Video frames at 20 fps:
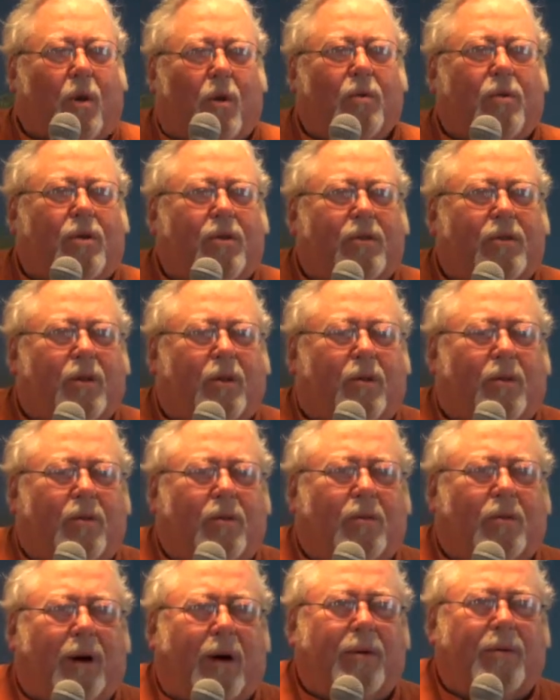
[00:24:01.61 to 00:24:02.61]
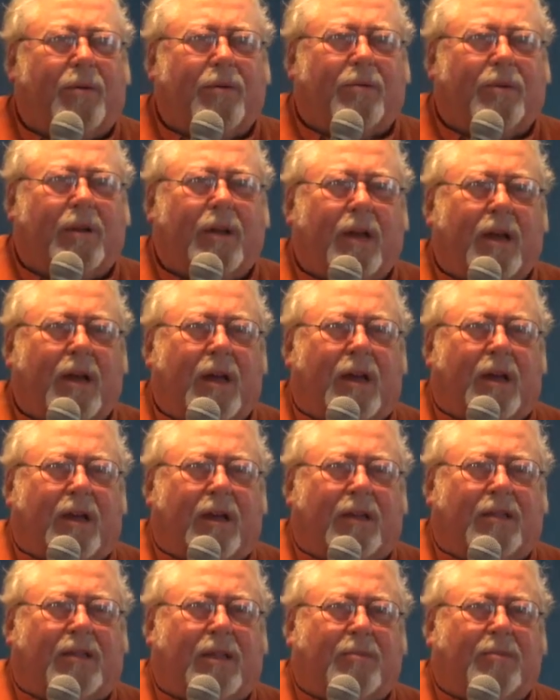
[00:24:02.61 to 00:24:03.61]
older though. Why would,
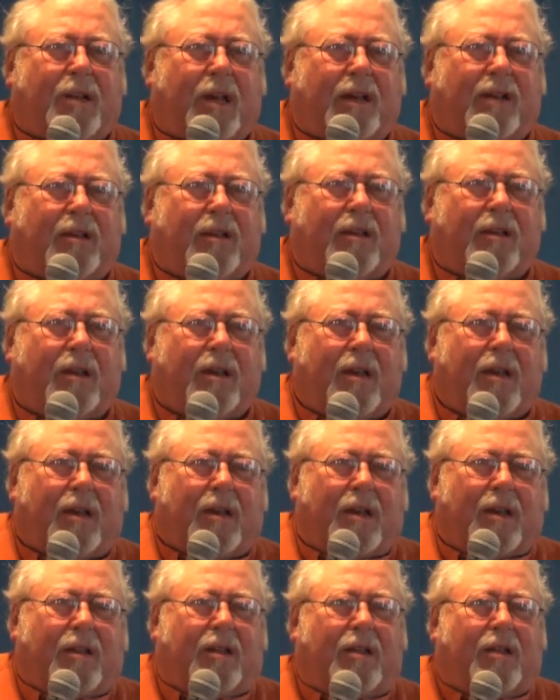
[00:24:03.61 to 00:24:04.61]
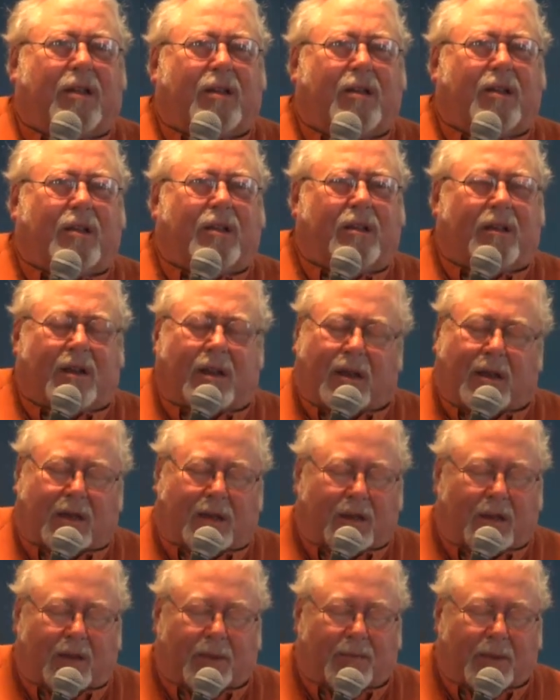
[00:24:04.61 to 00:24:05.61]
it seems like the, the, the,
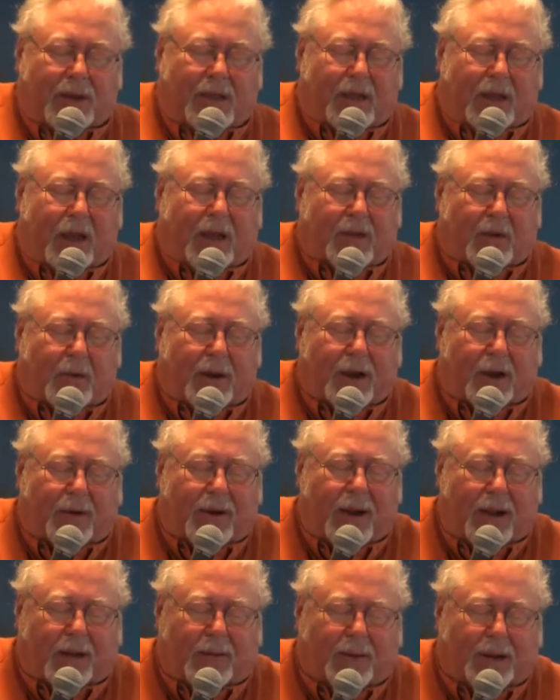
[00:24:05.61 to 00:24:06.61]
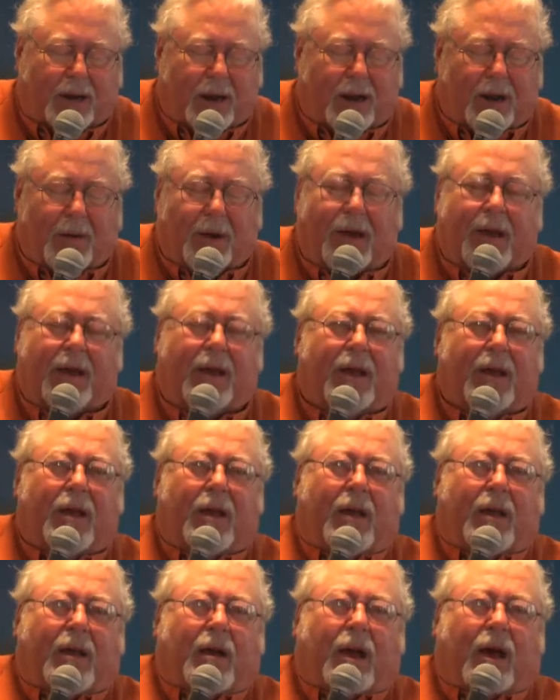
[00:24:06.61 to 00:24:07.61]
it would be the other way around. But anyway,
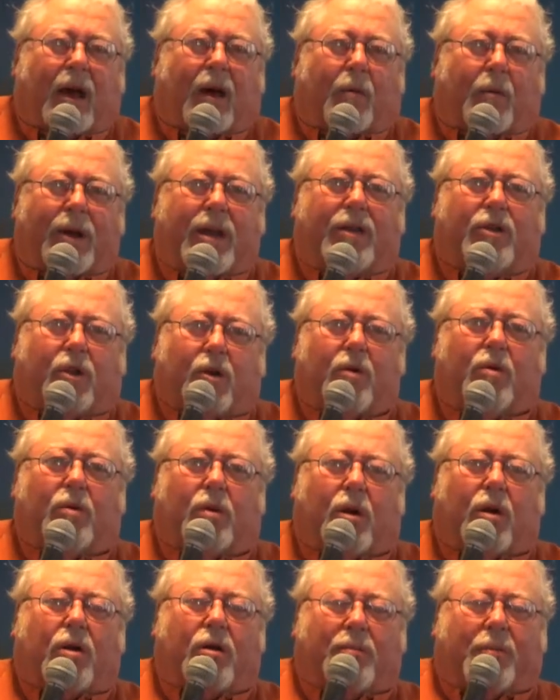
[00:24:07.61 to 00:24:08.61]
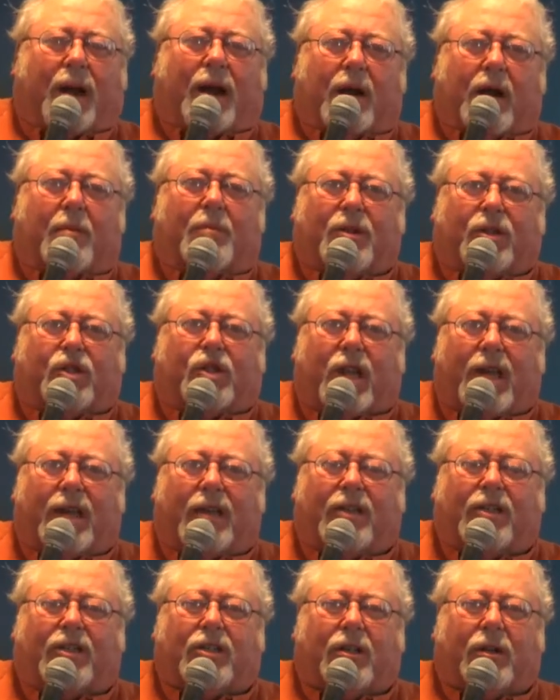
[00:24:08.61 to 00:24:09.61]
uh, we do learn by our
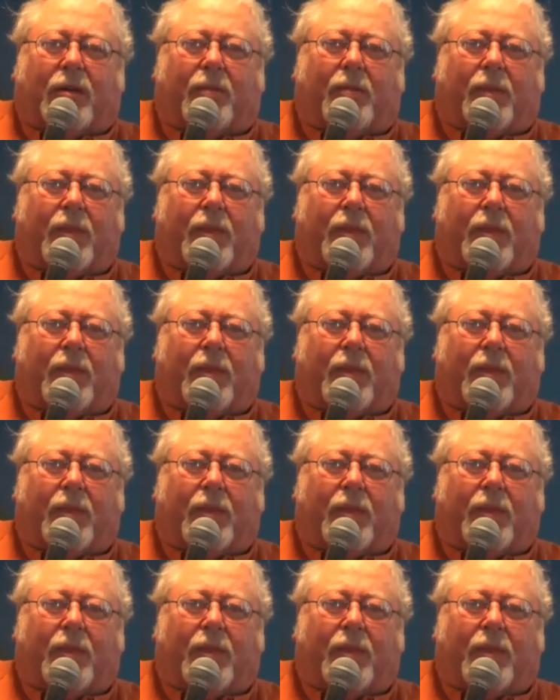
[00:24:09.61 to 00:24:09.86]
mistakes,